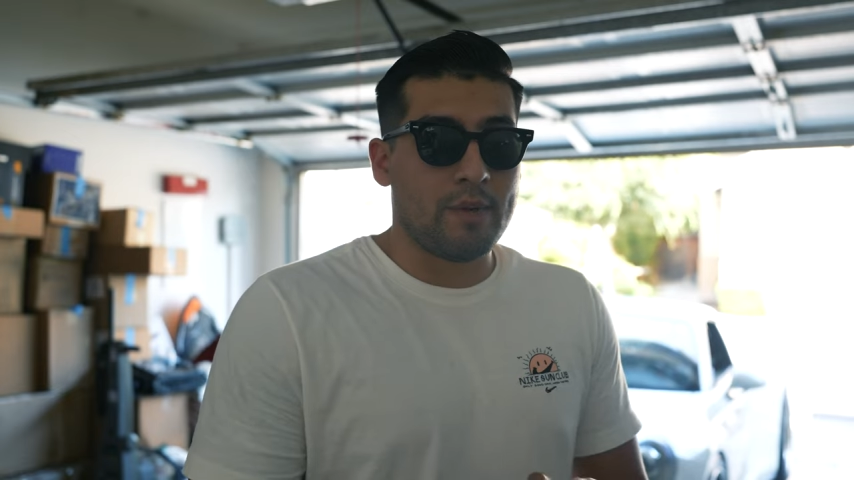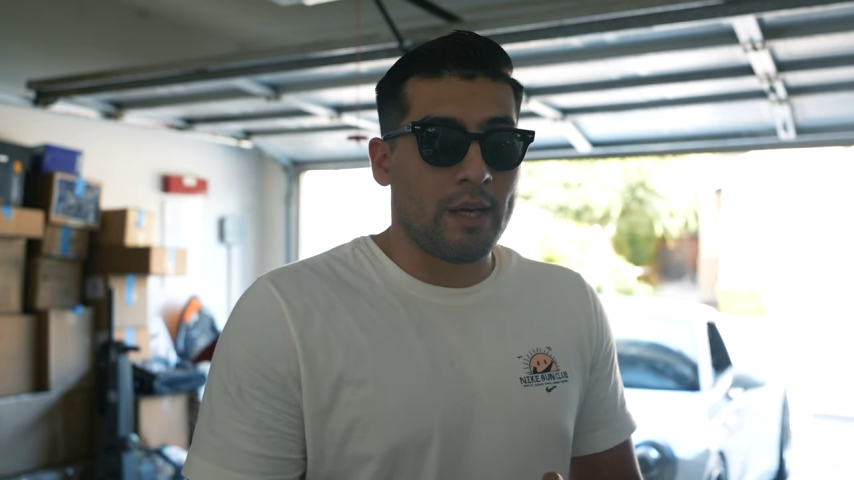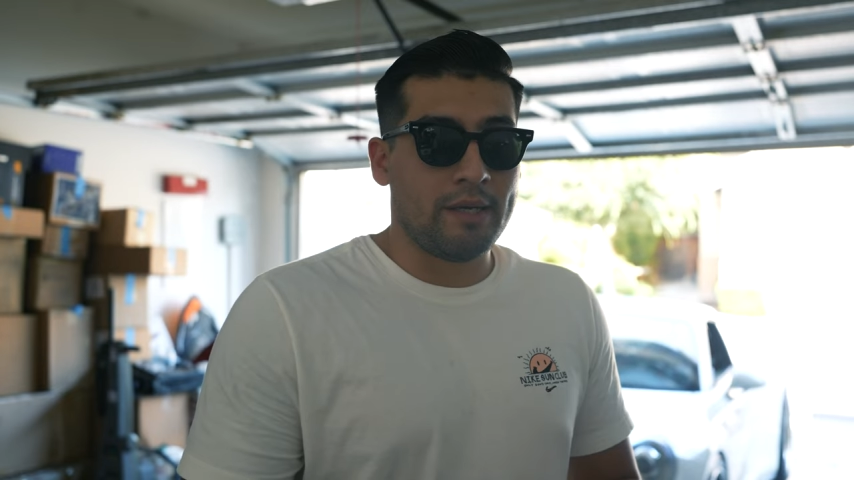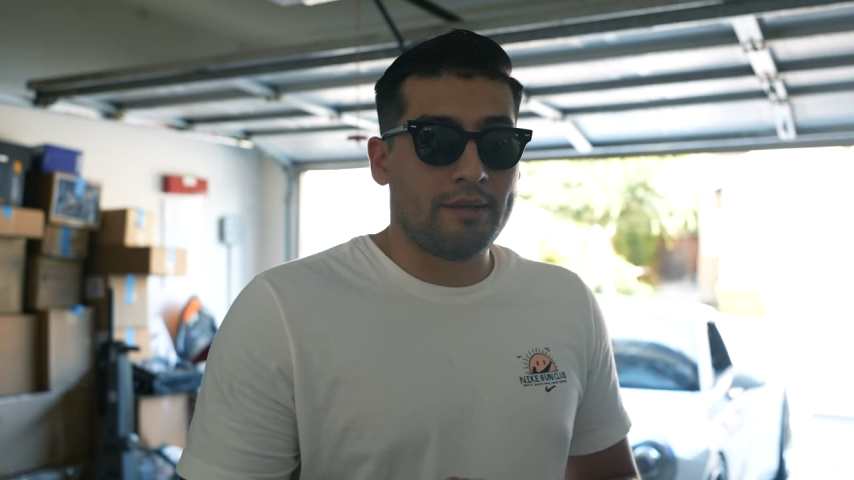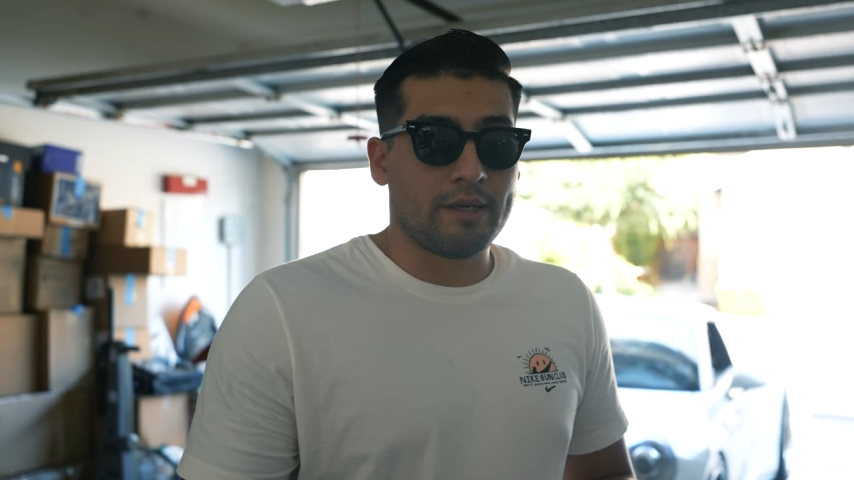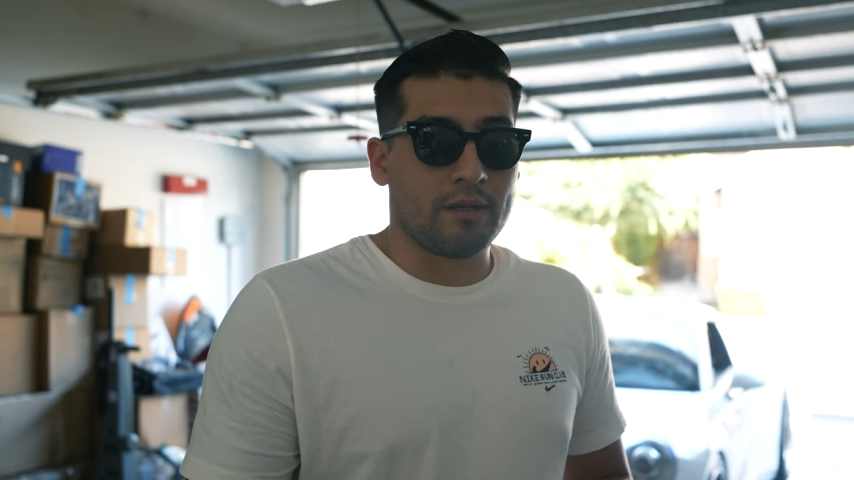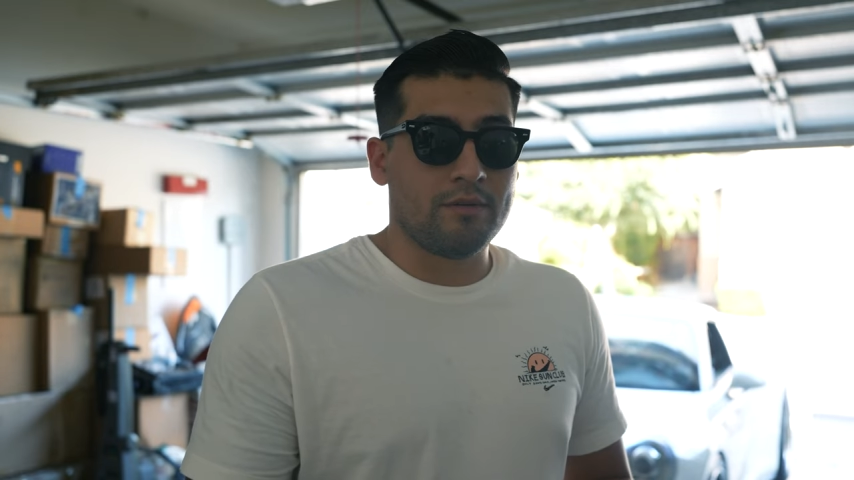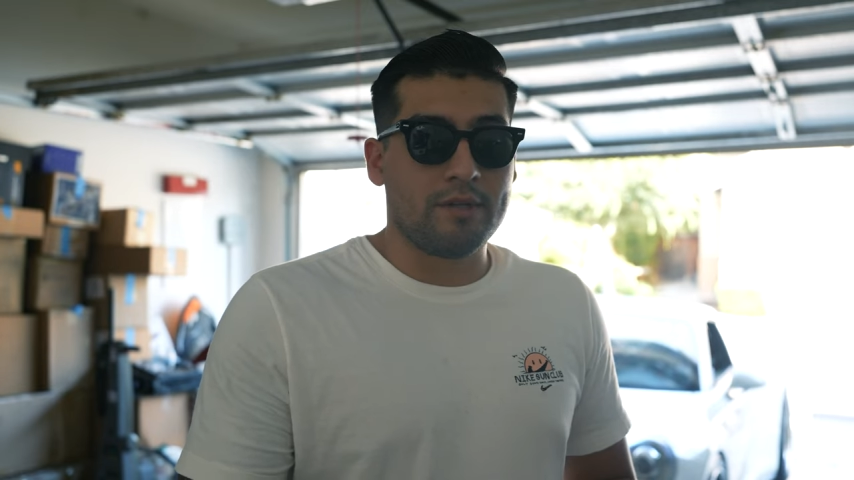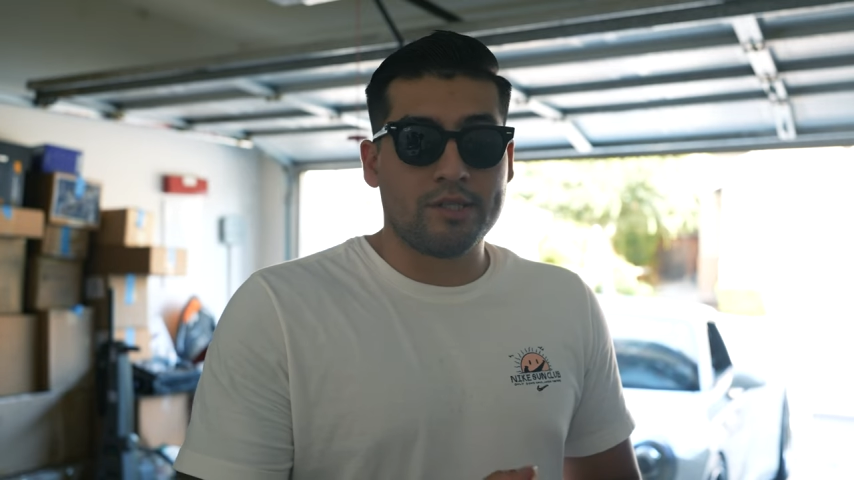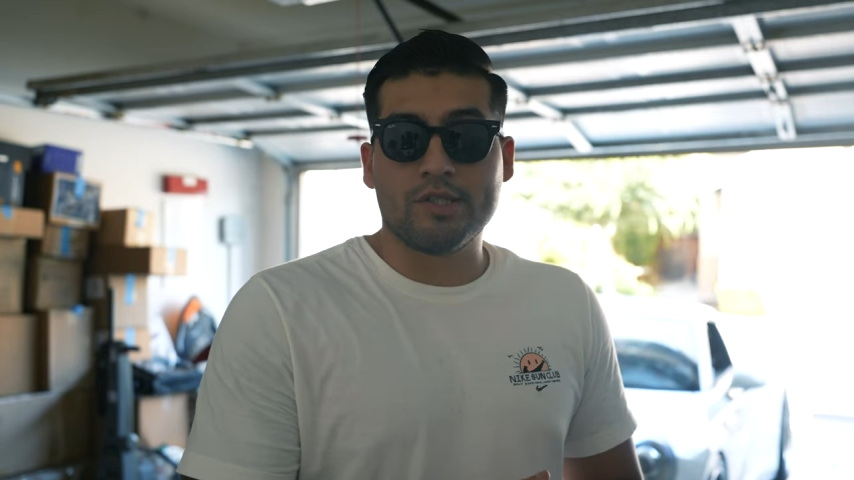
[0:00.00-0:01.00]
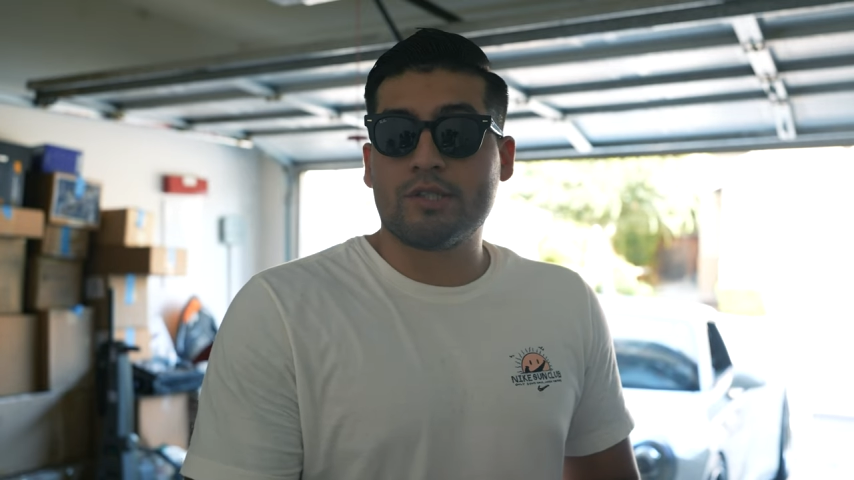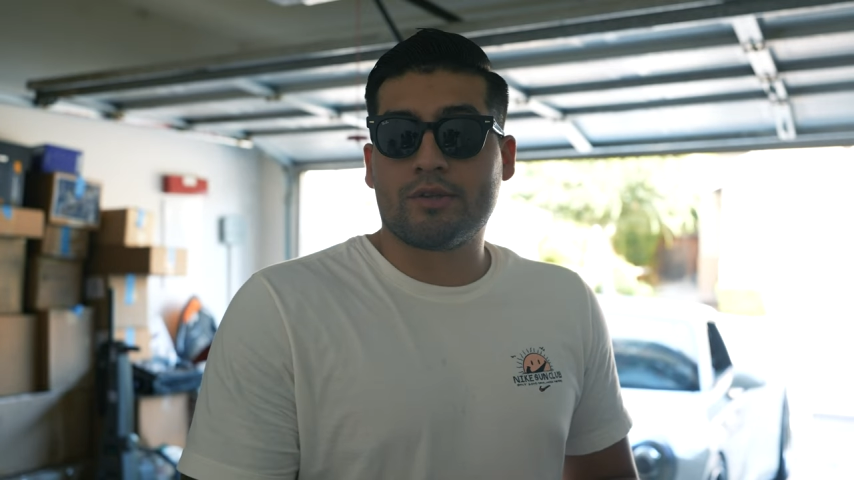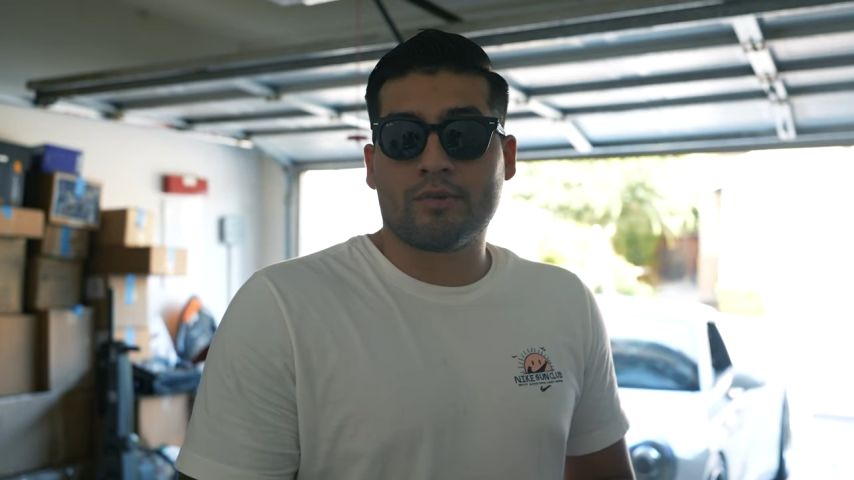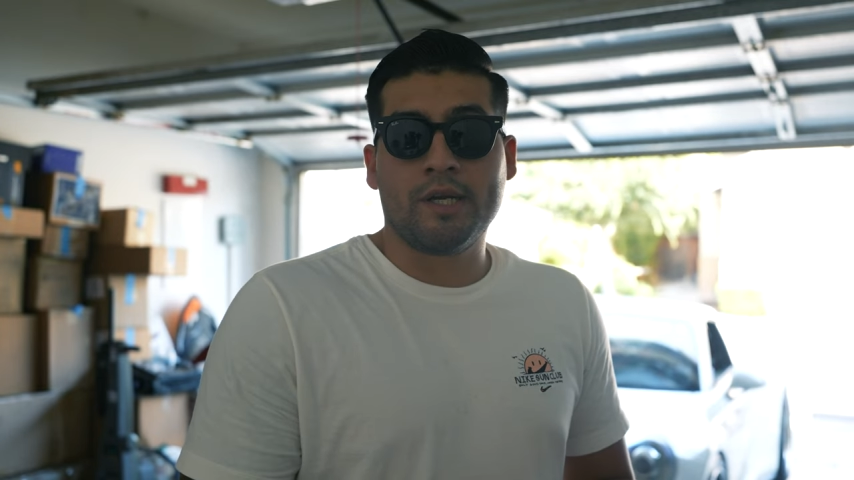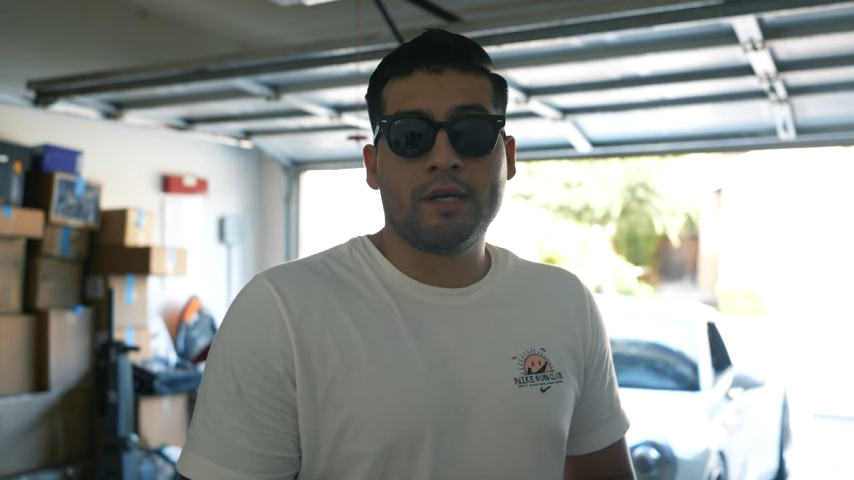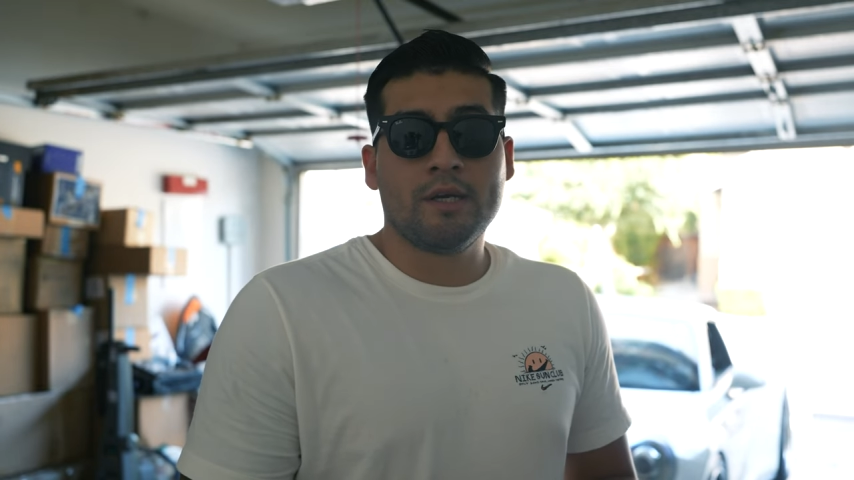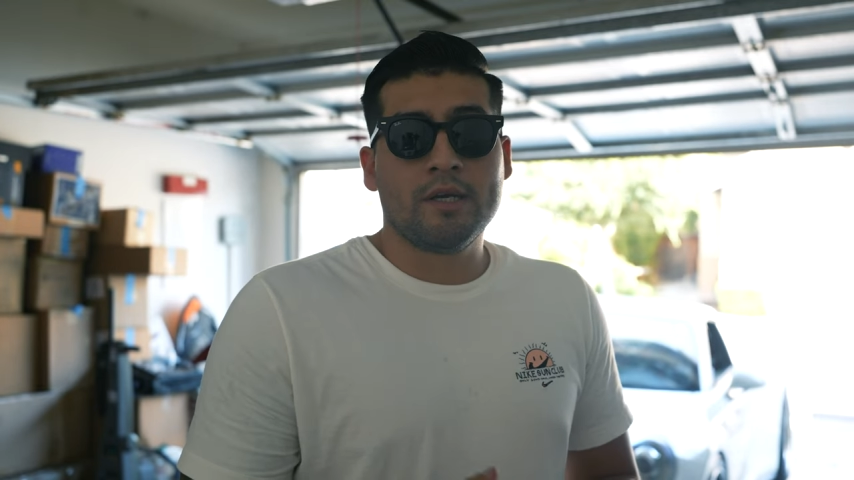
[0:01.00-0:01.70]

anything other than G T three,